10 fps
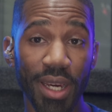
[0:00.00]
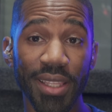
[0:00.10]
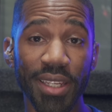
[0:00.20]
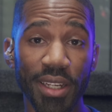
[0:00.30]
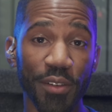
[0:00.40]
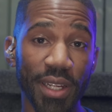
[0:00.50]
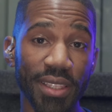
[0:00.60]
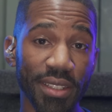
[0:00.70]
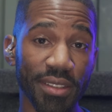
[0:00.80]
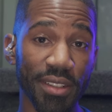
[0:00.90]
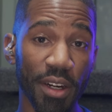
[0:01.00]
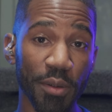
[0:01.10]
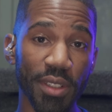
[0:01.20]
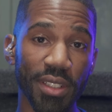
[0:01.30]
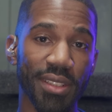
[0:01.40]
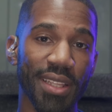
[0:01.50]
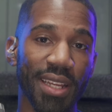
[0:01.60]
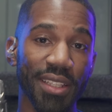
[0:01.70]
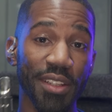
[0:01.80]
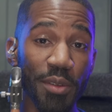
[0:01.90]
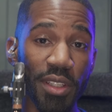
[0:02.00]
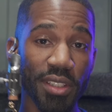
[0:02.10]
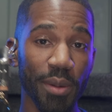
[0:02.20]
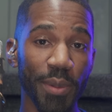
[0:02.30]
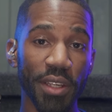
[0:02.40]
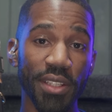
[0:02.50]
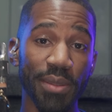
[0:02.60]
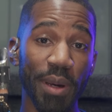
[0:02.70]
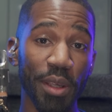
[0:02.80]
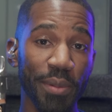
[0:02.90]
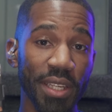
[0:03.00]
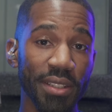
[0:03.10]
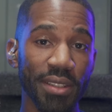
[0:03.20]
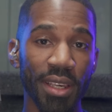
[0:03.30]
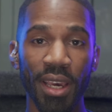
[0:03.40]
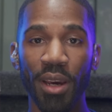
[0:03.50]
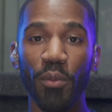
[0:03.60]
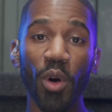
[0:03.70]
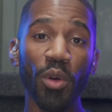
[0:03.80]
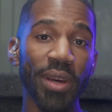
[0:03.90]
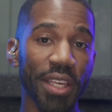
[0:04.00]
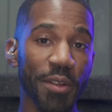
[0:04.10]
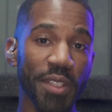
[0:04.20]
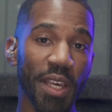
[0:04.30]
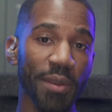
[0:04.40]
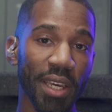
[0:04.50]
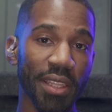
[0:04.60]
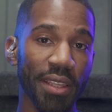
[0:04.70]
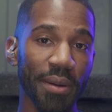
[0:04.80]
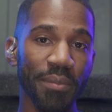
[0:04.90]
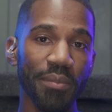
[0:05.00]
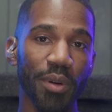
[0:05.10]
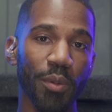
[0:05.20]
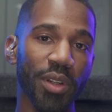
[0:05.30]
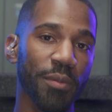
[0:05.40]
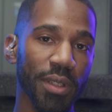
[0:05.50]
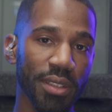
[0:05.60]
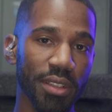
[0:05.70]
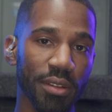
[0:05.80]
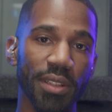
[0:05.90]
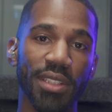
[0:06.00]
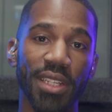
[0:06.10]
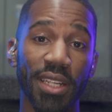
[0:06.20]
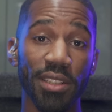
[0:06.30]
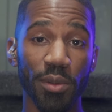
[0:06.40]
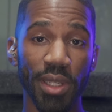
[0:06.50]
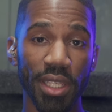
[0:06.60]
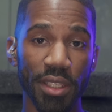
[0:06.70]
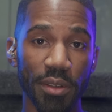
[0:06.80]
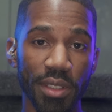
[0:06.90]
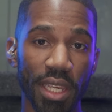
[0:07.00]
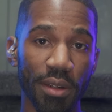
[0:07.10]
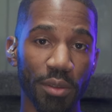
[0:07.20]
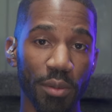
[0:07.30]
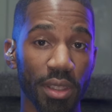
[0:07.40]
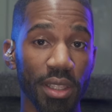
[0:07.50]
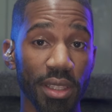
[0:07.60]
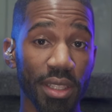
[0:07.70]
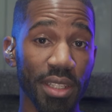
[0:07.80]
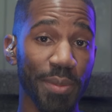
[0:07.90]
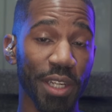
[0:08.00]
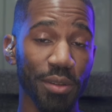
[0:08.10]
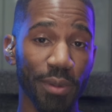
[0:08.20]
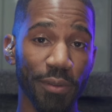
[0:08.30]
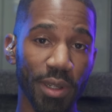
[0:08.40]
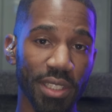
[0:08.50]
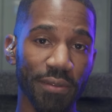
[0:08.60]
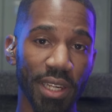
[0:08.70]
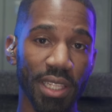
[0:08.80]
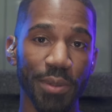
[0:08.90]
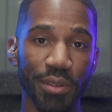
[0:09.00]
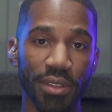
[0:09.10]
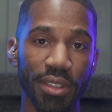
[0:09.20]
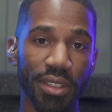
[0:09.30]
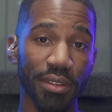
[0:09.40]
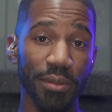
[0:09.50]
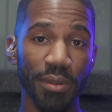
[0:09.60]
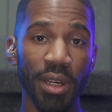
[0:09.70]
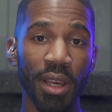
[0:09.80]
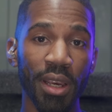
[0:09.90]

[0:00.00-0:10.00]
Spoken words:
I think a great thing to note is that using someone else's mouthpiece won't make you sound like them, but what it will do is change the way that you sound within the spectrum of what's available to you.